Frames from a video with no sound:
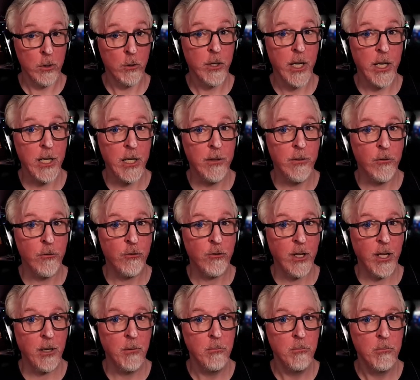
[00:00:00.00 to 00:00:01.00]
it located in the
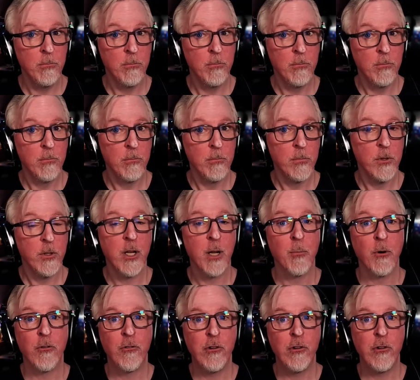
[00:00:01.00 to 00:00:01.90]
scene? Number